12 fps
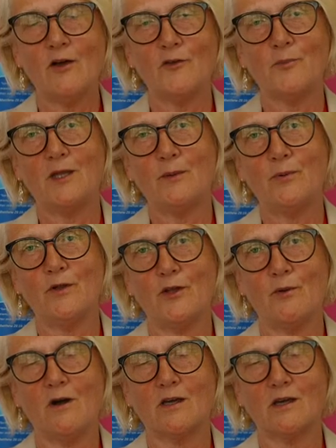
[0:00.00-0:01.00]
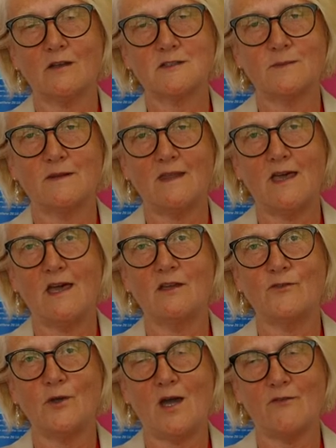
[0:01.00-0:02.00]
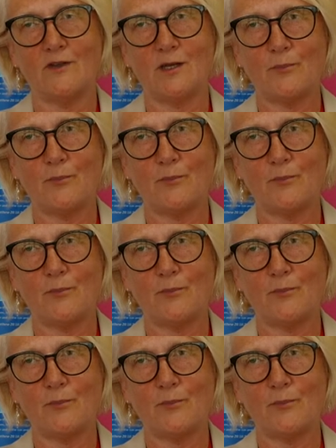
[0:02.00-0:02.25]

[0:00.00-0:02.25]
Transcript: are the people who are going to be there if you have any